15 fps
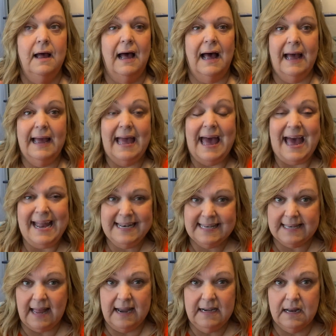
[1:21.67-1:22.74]
I had
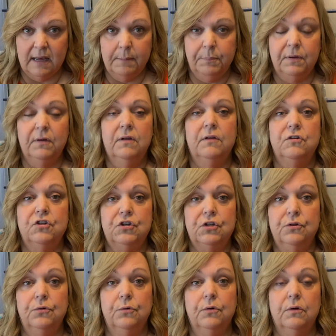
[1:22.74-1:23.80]
signed up
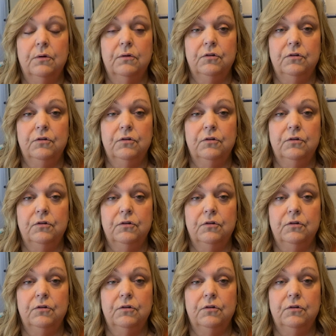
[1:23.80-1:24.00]
to